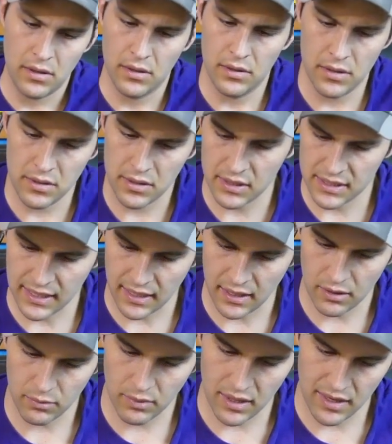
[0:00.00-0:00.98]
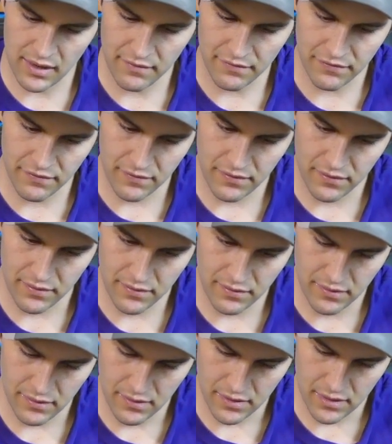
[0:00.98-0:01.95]
You can tell where I've
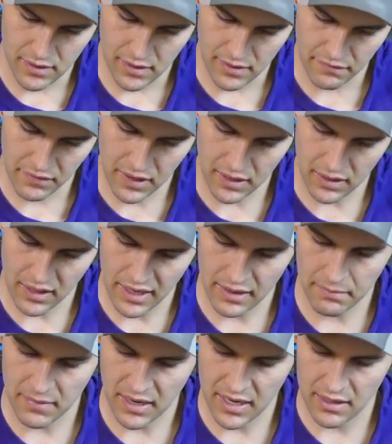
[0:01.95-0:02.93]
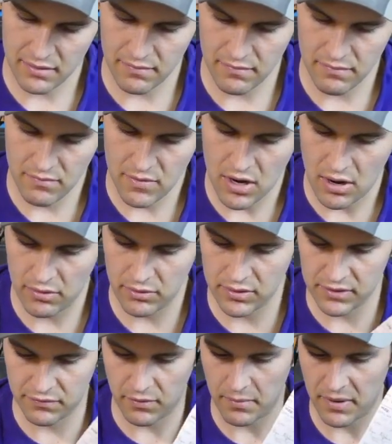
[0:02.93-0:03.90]
got like my
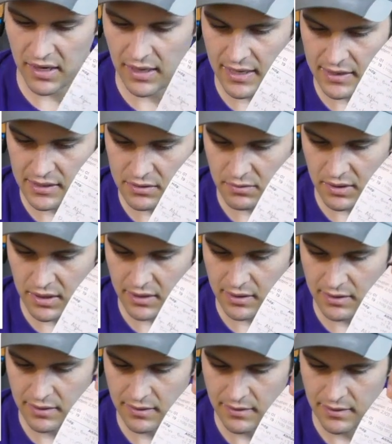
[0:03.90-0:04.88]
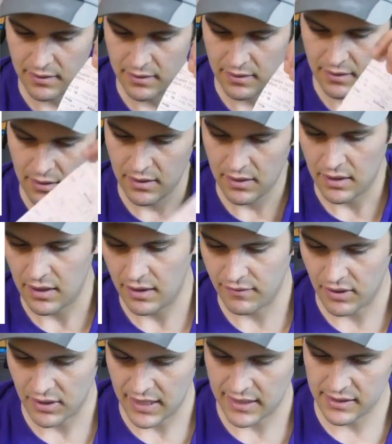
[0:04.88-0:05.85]
notes from my last one. I
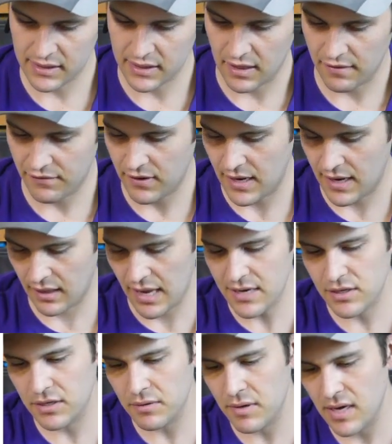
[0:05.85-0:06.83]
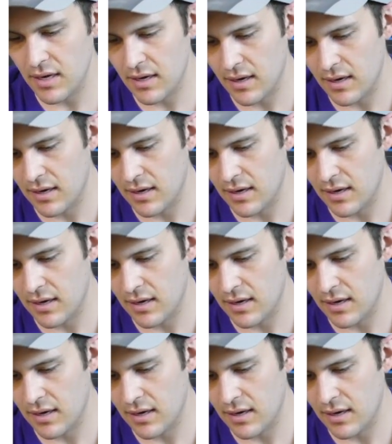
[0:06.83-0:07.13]
have all that stuff. I like doing,